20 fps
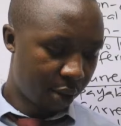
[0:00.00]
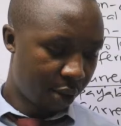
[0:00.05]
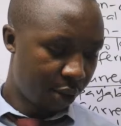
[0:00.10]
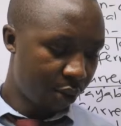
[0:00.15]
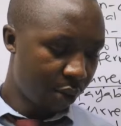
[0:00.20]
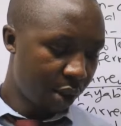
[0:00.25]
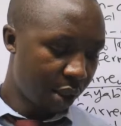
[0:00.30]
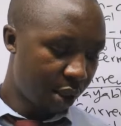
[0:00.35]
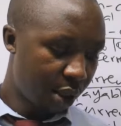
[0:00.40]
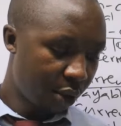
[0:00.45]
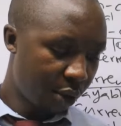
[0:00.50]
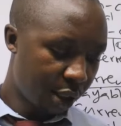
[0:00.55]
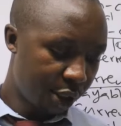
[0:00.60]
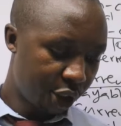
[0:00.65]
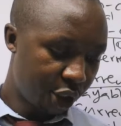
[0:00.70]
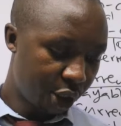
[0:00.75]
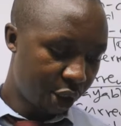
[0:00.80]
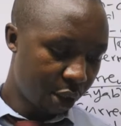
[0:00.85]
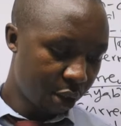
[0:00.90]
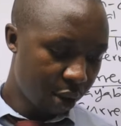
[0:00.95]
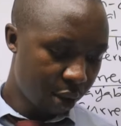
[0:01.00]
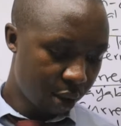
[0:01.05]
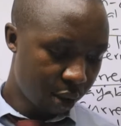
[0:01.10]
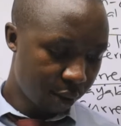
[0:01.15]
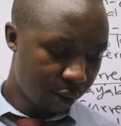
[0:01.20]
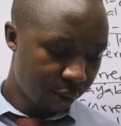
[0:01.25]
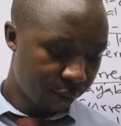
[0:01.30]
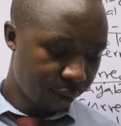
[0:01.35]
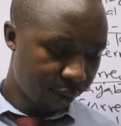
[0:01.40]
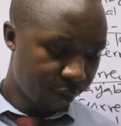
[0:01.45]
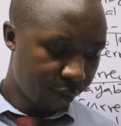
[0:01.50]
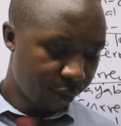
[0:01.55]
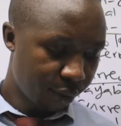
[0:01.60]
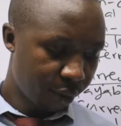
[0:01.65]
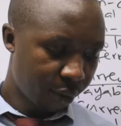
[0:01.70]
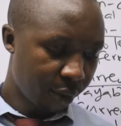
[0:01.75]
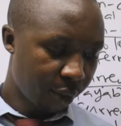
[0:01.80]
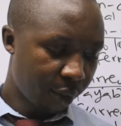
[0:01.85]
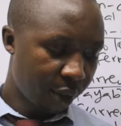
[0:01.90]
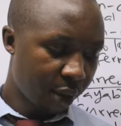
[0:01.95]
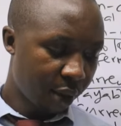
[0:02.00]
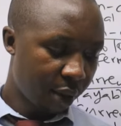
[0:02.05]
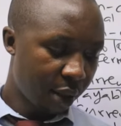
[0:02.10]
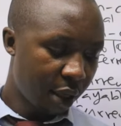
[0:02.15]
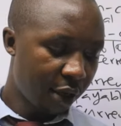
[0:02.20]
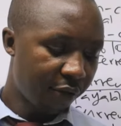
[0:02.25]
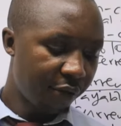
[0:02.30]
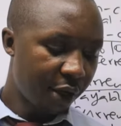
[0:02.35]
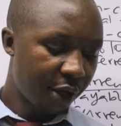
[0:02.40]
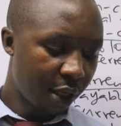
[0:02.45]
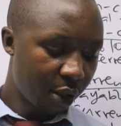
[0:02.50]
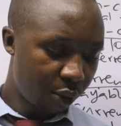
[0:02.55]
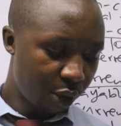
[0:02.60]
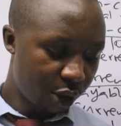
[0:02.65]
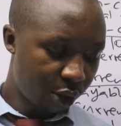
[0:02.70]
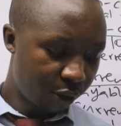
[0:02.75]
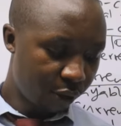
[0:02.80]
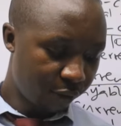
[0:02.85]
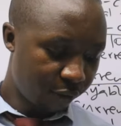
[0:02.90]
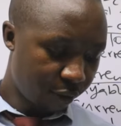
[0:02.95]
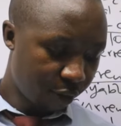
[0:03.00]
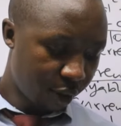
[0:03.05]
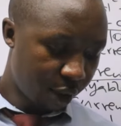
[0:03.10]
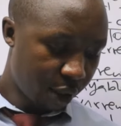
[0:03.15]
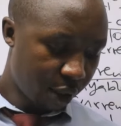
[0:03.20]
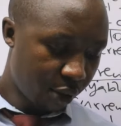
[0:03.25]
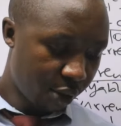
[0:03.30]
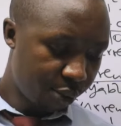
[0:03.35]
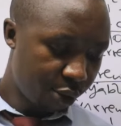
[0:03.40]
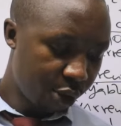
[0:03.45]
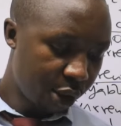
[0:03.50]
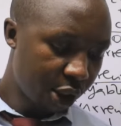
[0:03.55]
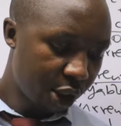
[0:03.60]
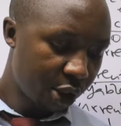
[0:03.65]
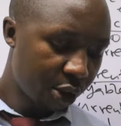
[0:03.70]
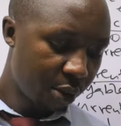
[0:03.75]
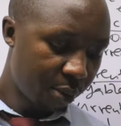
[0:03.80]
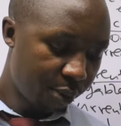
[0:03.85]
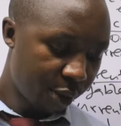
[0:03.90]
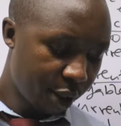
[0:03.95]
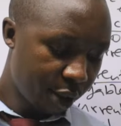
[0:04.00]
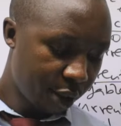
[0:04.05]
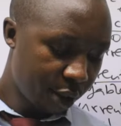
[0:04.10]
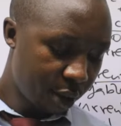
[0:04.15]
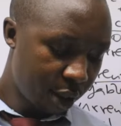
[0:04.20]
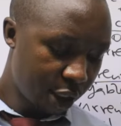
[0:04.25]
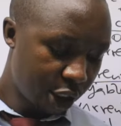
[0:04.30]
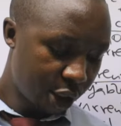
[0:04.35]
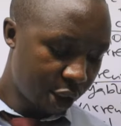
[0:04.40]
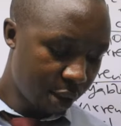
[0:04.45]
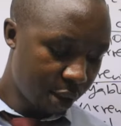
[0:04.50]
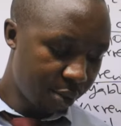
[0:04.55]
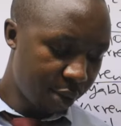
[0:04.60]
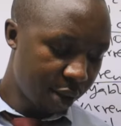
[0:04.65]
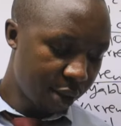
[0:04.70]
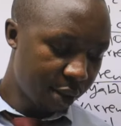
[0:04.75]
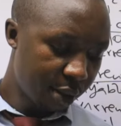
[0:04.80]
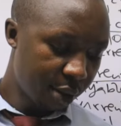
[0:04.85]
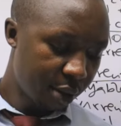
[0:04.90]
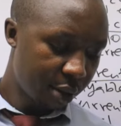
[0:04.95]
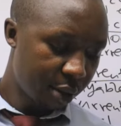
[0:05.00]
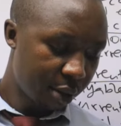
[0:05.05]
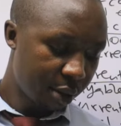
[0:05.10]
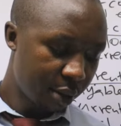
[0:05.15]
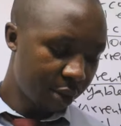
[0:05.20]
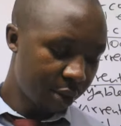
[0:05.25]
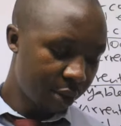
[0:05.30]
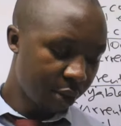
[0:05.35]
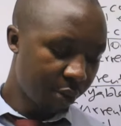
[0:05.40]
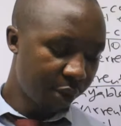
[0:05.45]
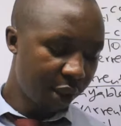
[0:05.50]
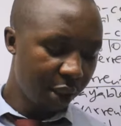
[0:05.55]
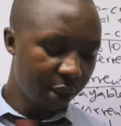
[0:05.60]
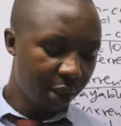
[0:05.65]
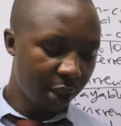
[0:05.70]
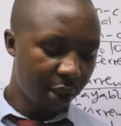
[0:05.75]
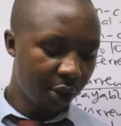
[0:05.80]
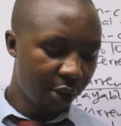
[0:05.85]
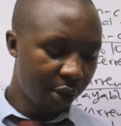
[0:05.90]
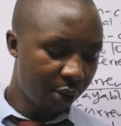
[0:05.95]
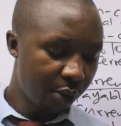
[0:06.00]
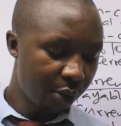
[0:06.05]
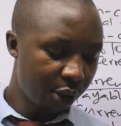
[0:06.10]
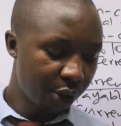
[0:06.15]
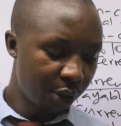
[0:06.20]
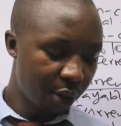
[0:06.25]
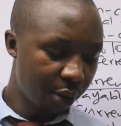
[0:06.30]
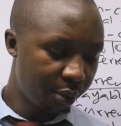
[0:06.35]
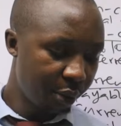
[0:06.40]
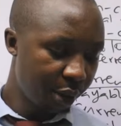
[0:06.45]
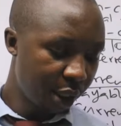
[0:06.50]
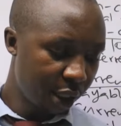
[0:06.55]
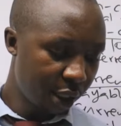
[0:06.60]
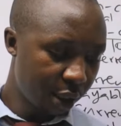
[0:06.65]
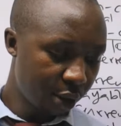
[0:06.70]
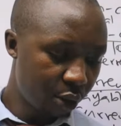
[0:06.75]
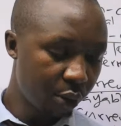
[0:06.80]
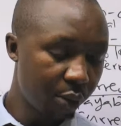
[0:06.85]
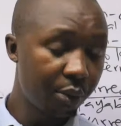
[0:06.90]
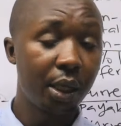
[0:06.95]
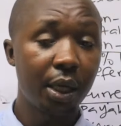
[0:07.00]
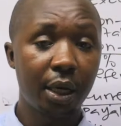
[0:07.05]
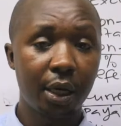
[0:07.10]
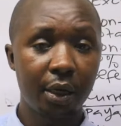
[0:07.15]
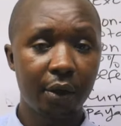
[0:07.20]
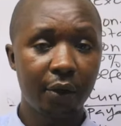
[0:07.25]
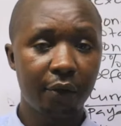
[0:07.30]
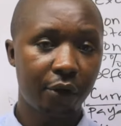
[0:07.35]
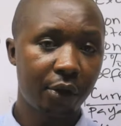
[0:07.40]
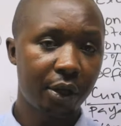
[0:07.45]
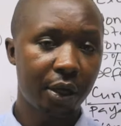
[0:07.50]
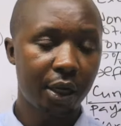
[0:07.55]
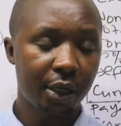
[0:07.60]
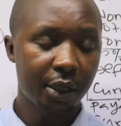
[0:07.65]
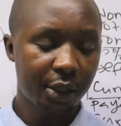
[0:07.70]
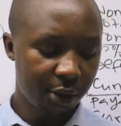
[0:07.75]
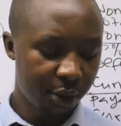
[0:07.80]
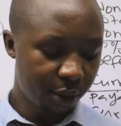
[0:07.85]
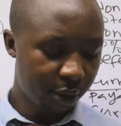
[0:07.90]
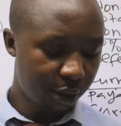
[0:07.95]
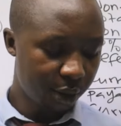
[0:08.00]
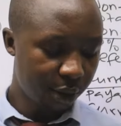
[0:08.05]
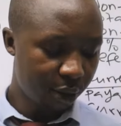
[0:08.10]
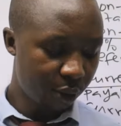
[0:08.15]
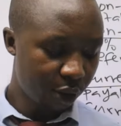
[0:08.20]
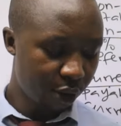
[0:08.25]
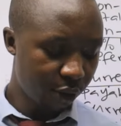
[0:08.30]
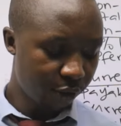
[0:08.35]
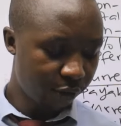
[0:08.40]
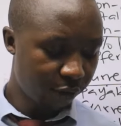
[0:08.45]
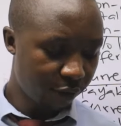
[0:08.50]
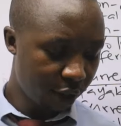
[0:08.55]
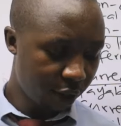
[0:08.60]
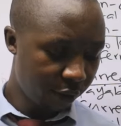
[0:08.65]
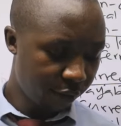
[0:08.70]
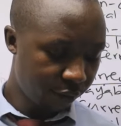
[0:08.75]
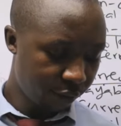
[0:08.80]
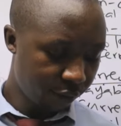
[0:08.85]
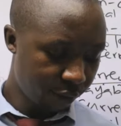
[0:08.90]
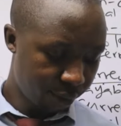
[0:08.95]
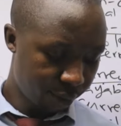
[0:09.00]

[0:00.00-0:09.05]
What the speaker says: You can go and check. I have done question 4, the computational part, the share-based. So meaning that the only question remaining here to be done for the last sitting is question 5.